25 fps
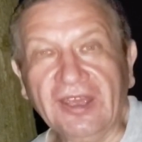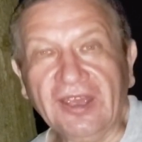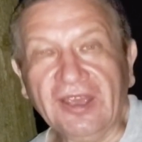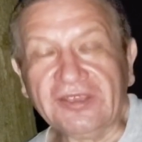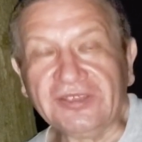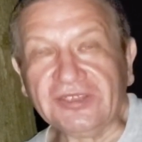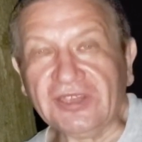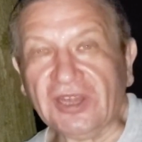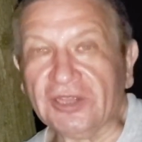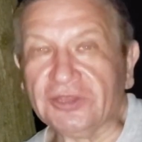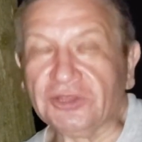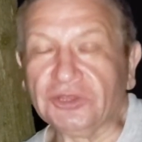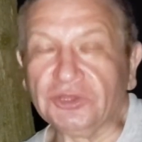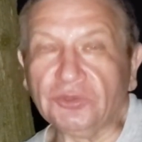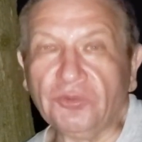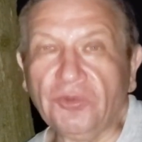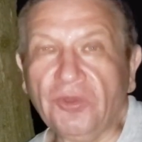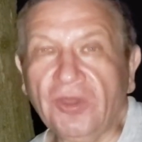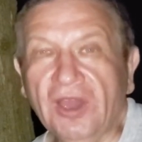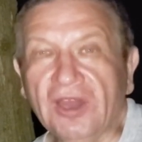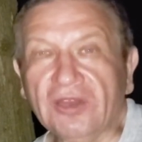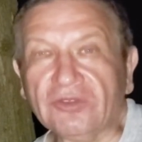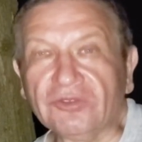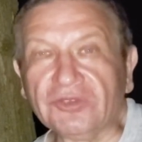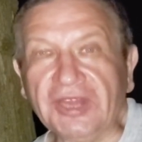There are two
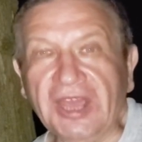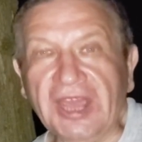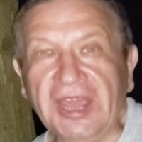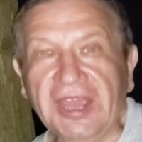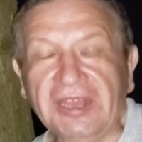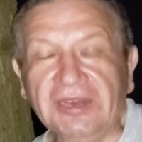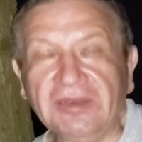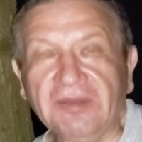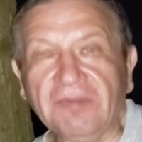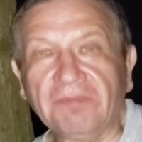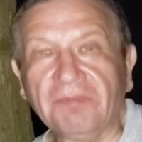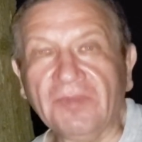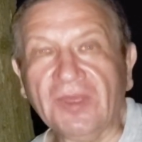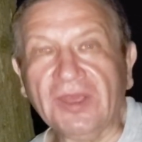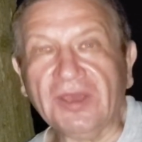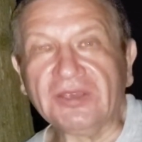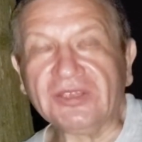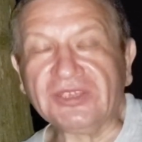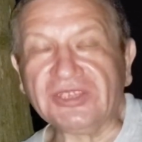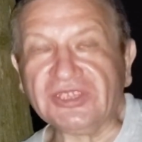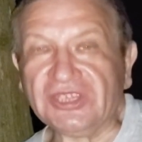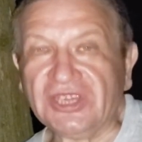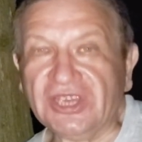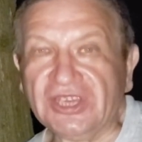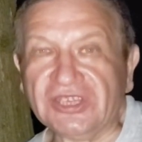rain
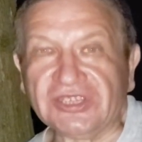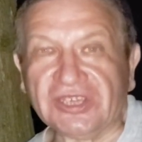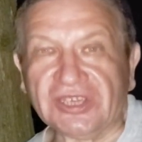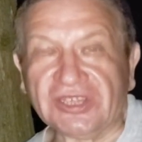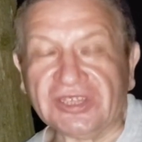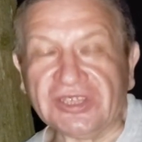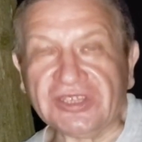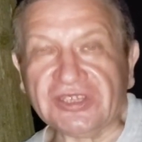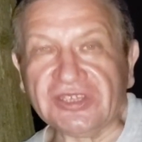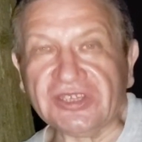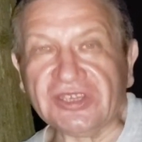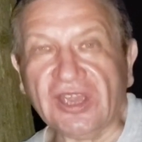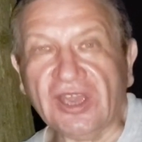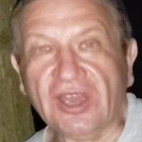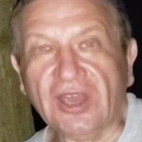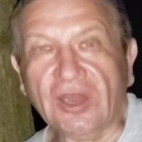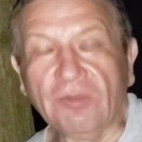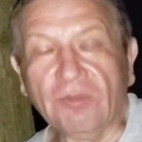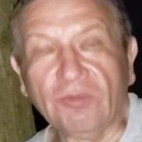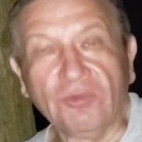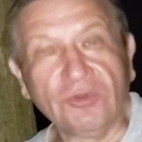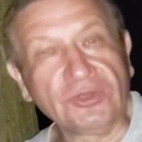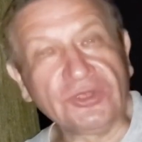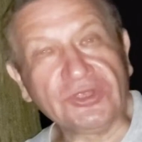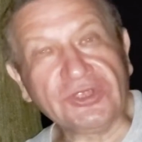seasons,
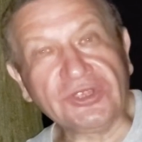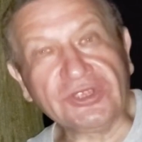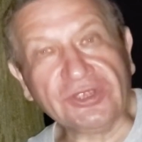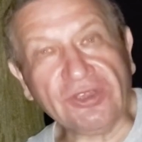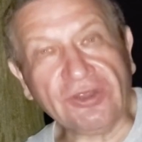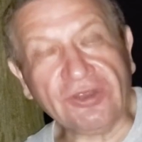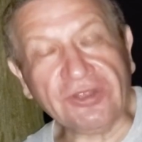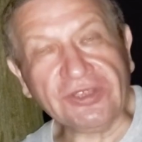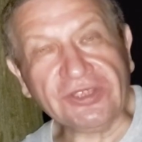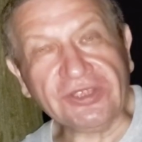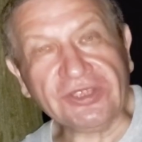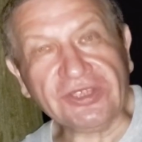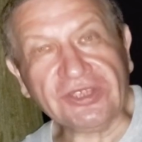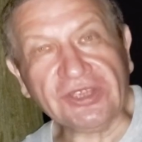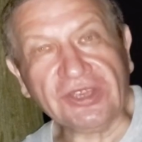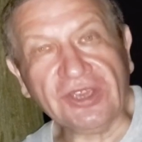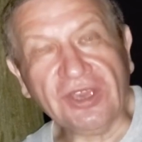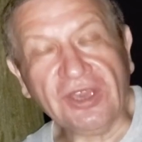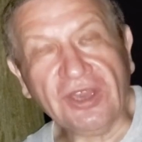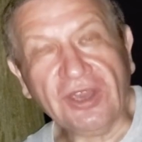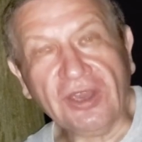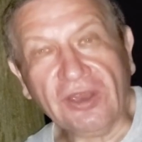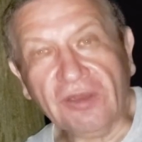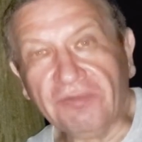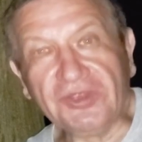monsoons,
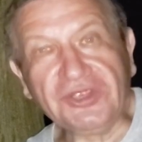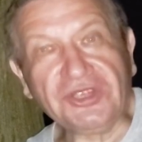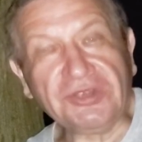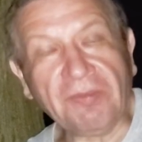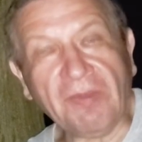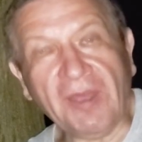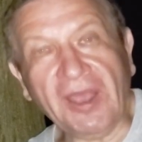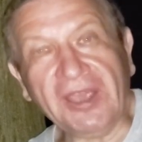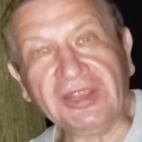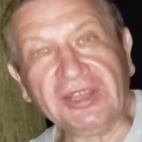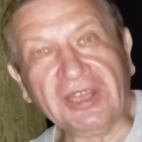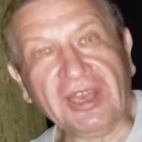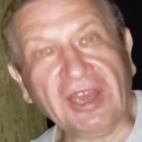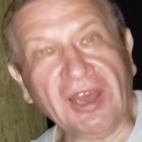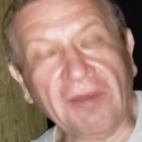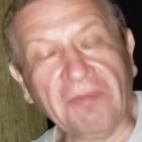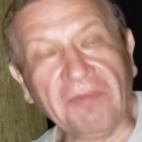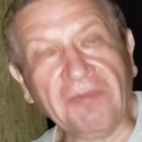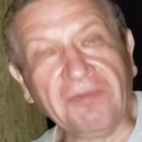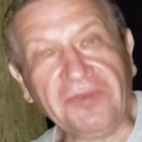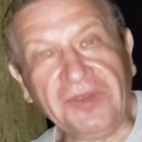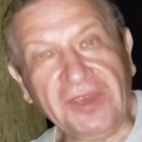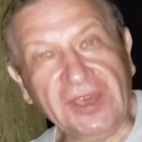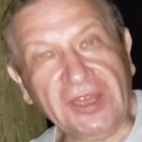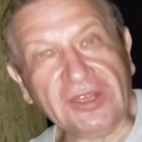which might come
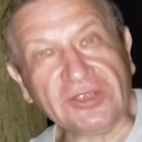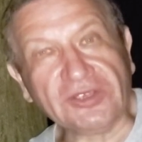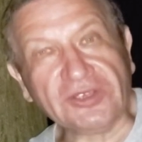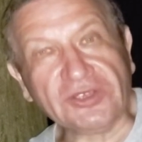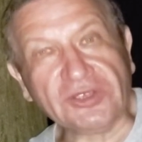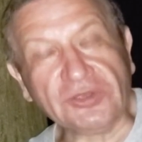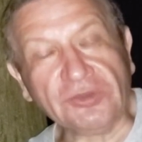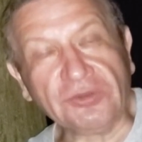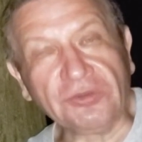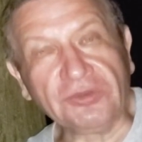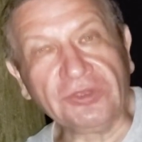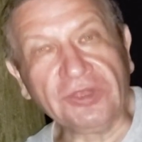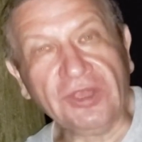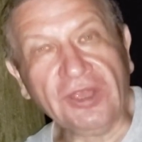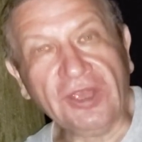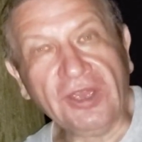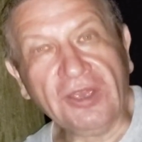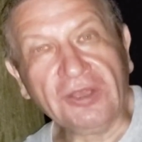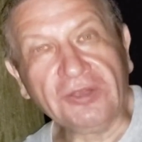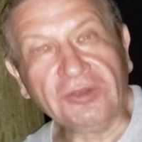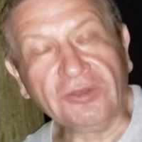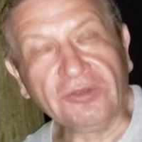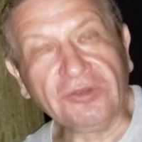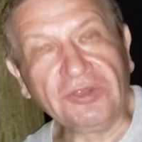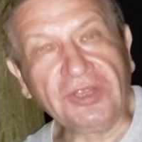very soon.
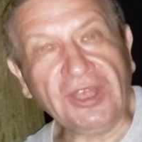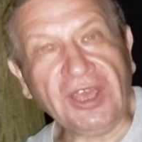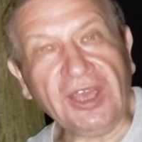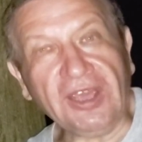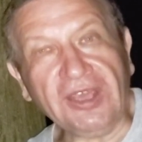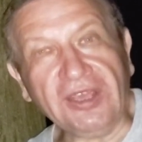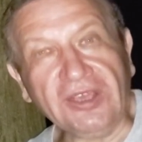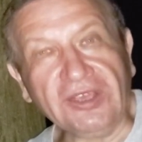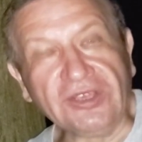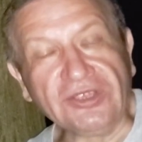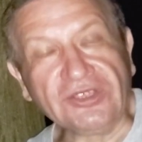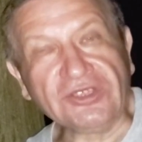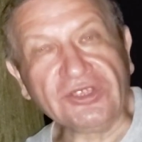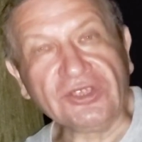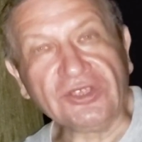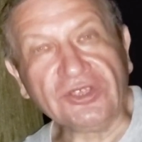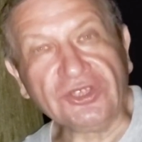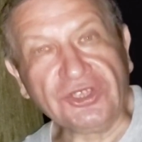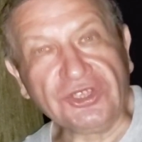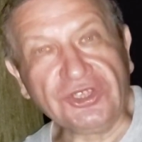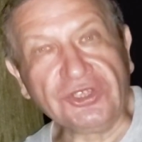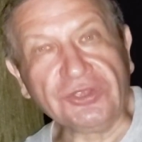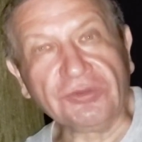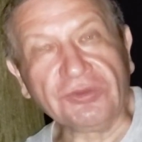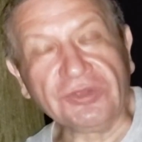Today is
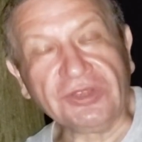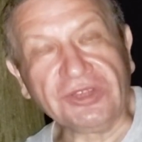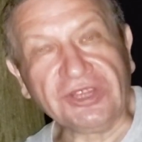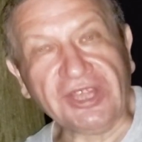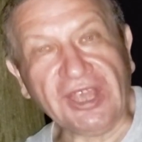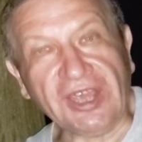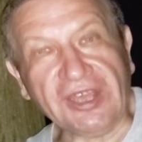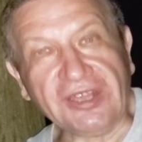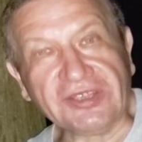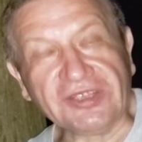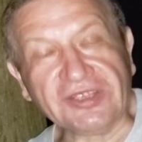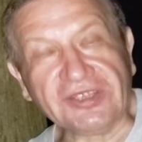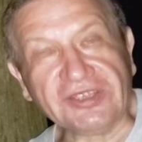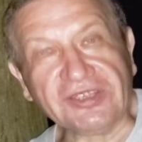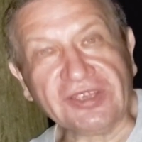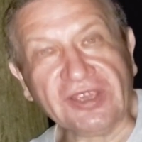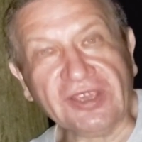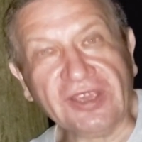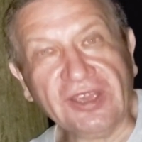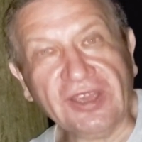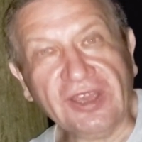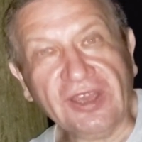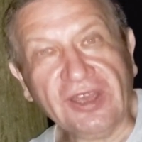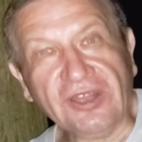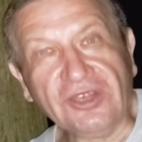June 10th,
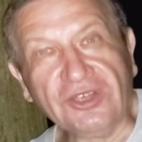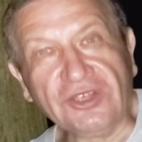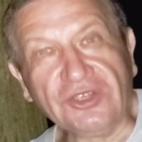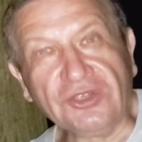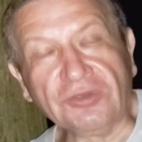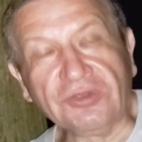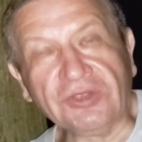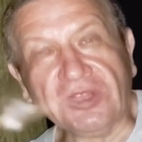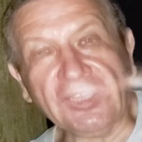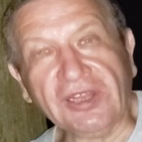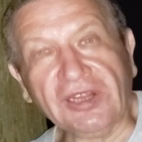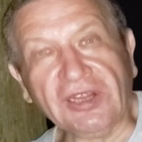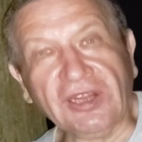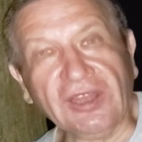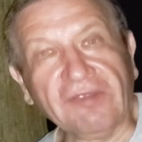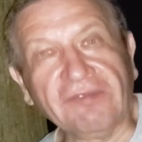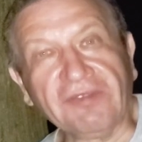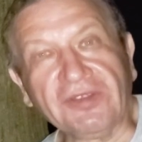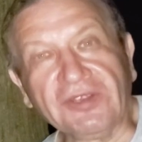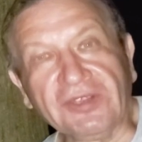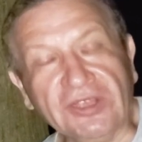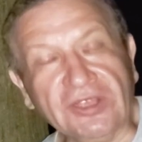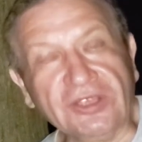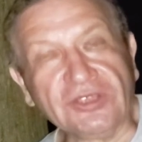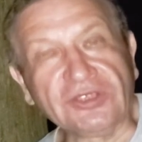June
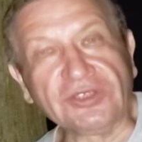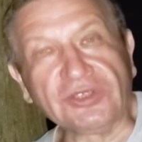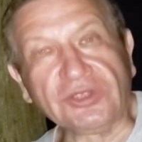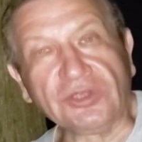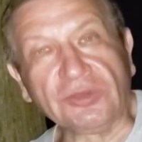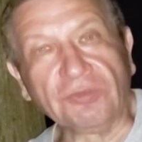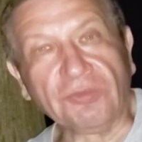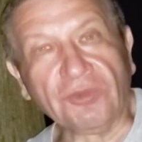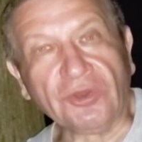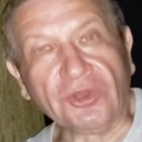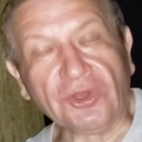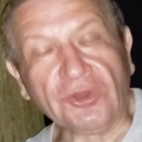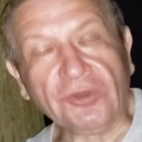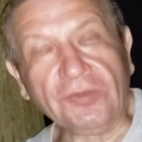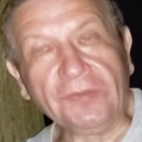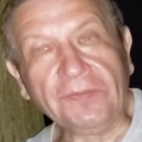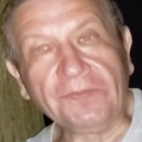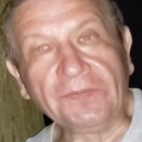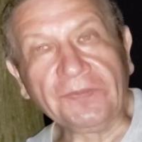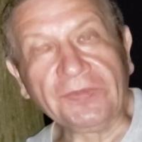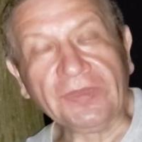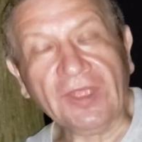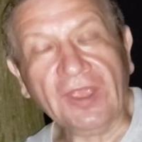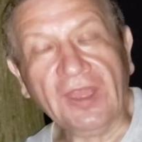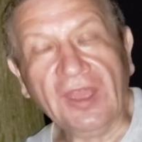11th is tomorrow,
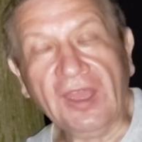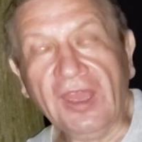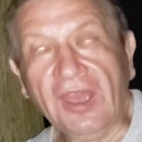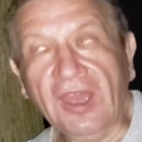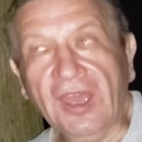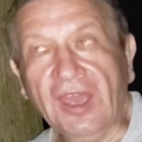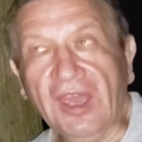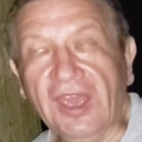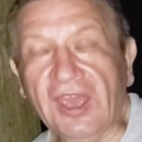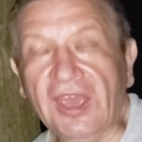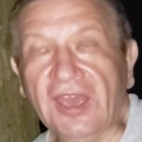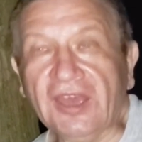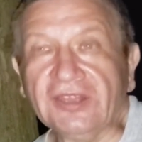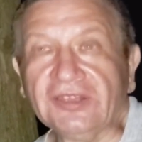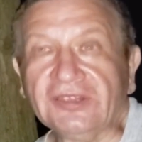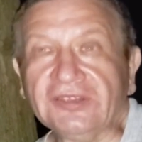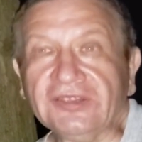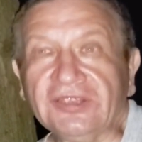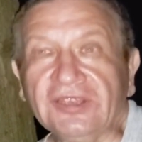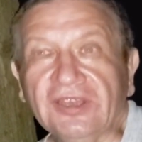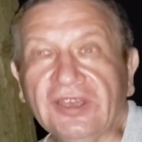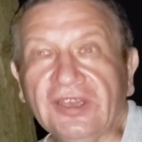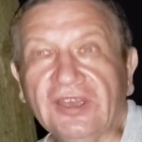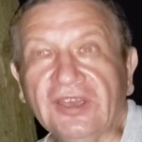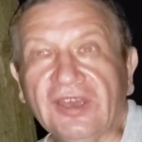and
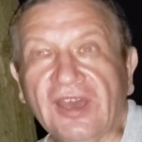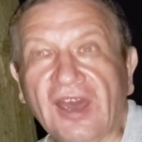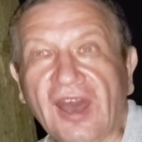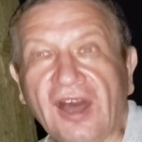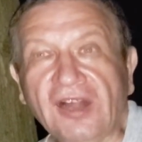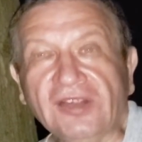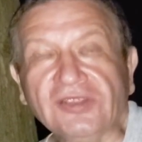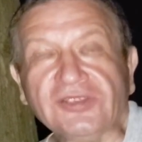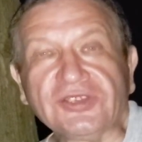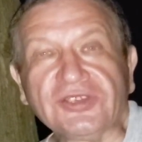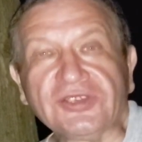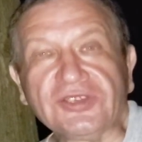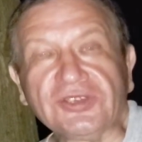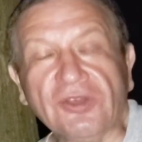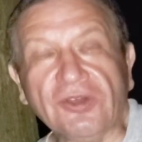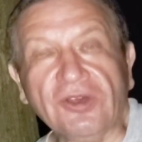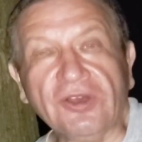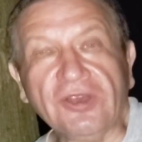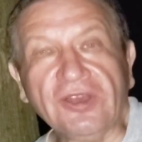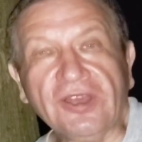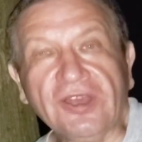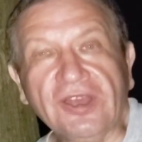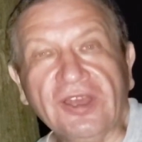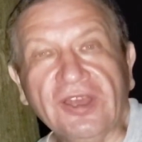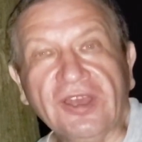also
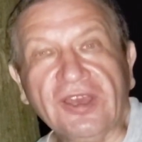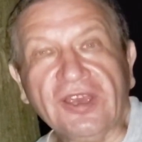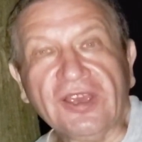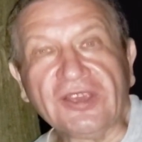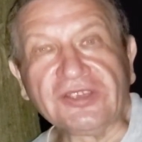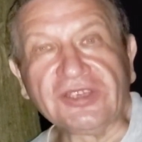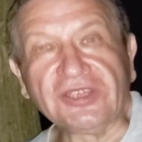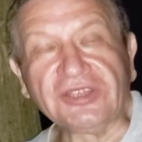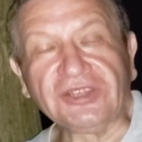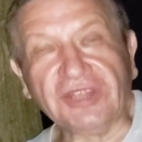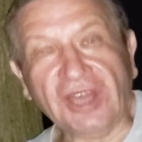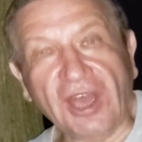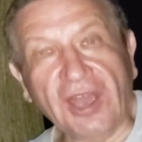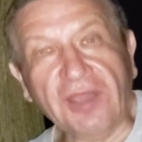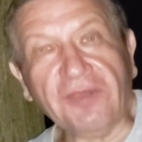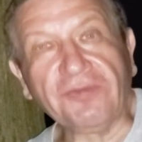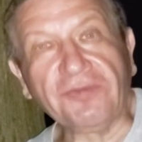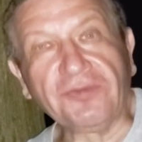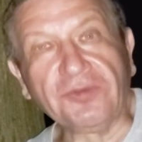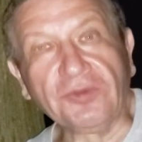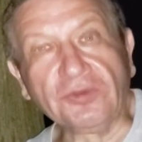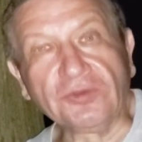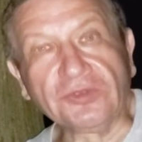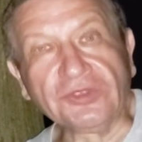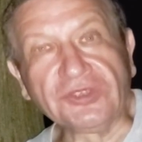the
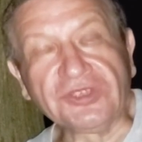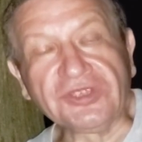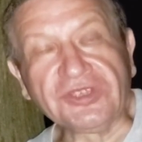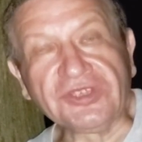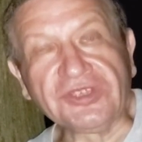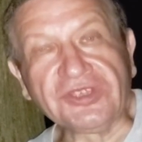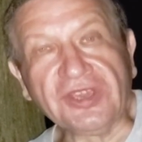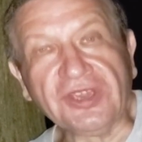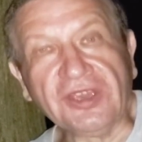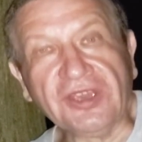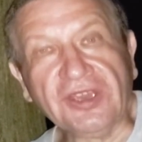typhoons,